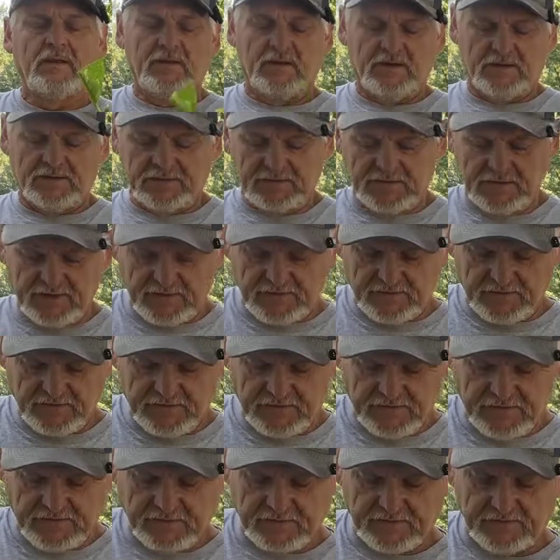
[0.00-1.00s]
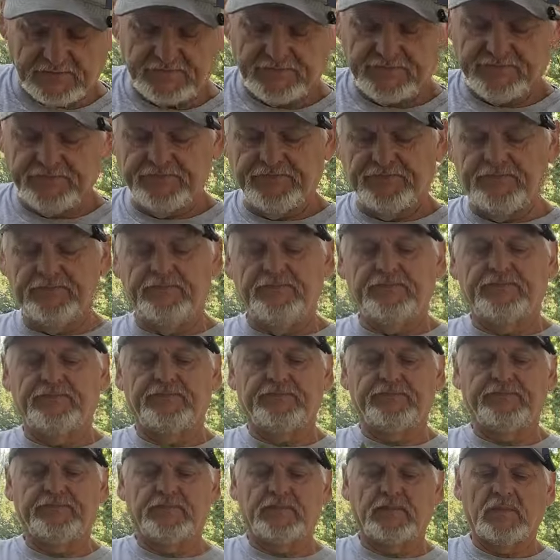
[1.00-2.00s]
There's another cut.
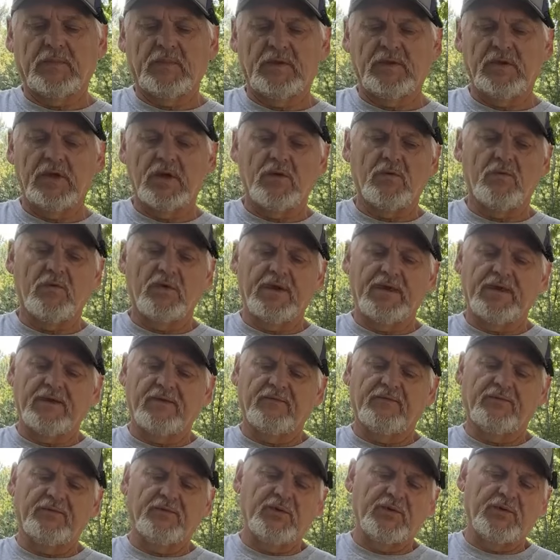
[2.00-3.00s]
So we have